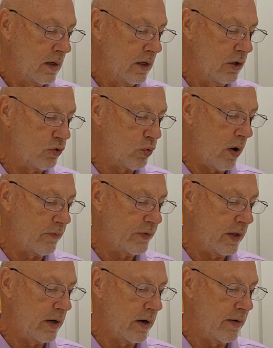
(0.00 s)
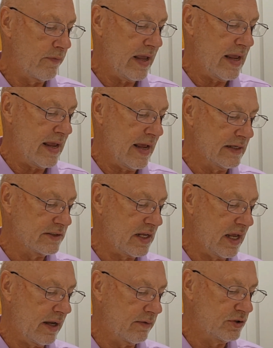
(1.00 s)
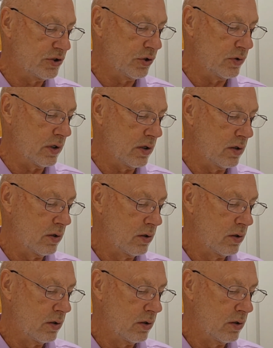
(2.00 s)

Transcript: In the 12th year of Ahaz, king of Judah,